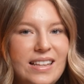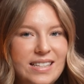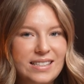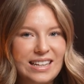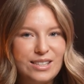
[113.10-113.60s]
This
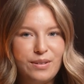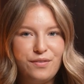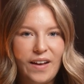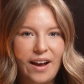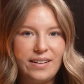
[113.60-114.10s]

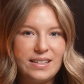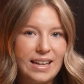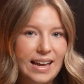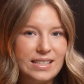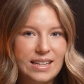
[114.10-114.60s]
assessment varies
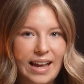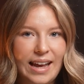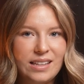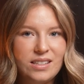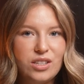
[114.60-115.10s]
case to
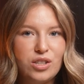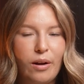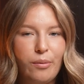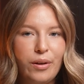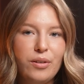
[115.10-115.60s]
case, so
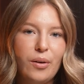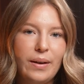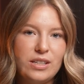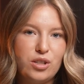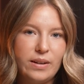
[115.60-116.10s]
I won't go
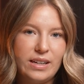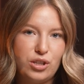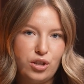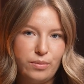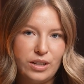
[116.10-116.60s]
into it in
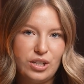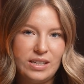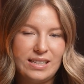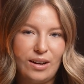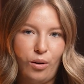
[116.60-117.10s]
too much
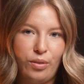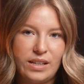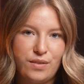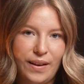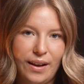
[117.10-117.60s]
detail on
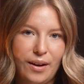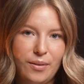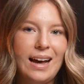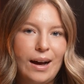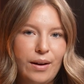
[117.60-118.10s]
this video.
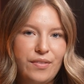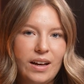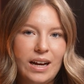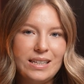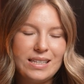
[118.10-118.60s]

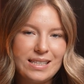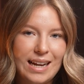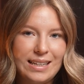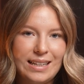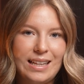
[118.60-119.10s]
However,
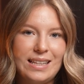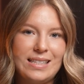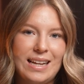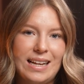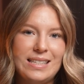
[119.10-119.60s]
understanding that this
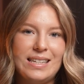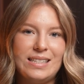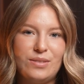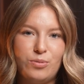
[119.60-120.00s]
test is